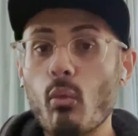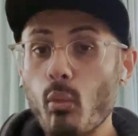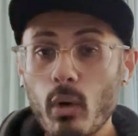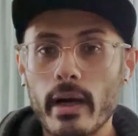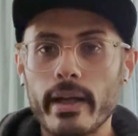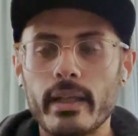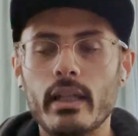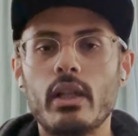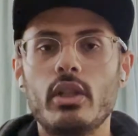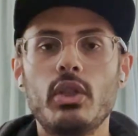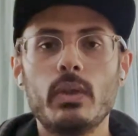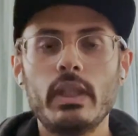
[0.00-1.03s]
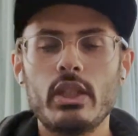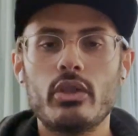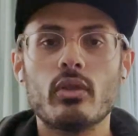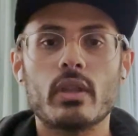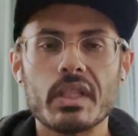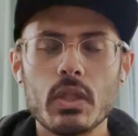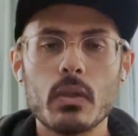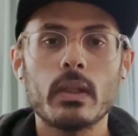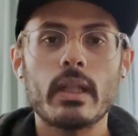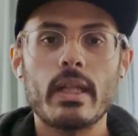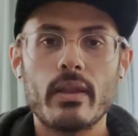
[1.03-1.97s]
Why? You need to
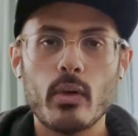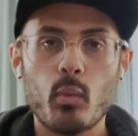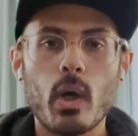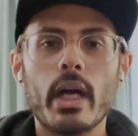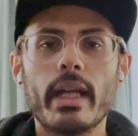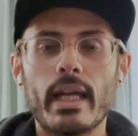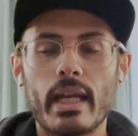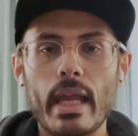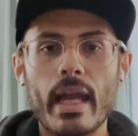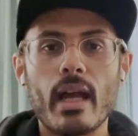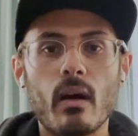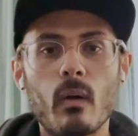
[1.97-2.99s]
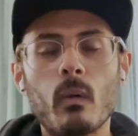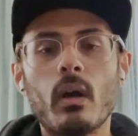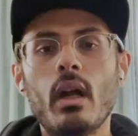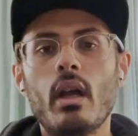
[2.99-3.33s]
articulate the why and how